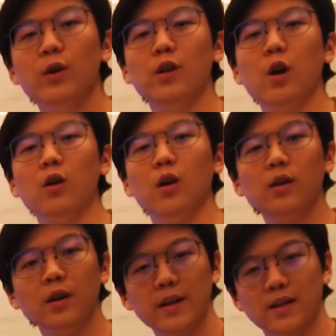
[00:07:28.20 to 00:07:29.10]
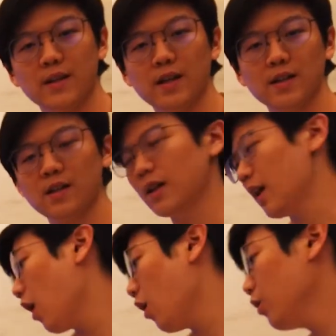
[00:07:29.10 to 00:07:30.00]
would no longer exist.
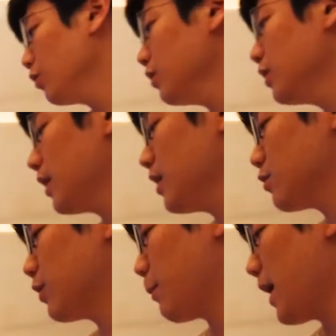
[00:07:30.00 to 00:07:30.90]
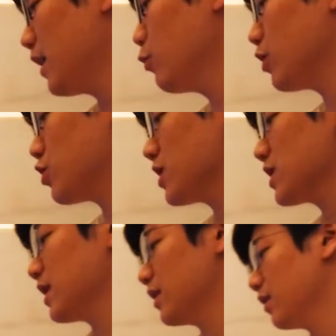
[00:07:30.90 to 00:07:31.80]
All things remain with
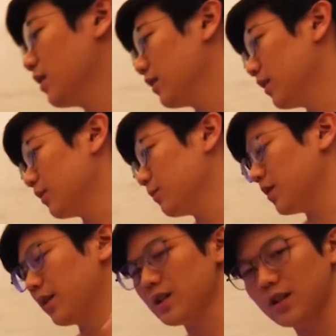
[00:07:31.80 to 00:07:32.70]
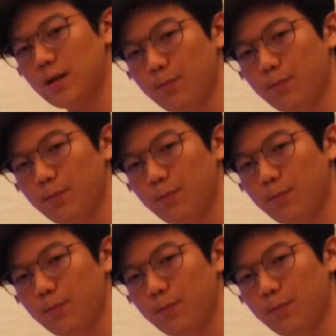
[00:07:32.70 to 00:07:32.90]
just today's key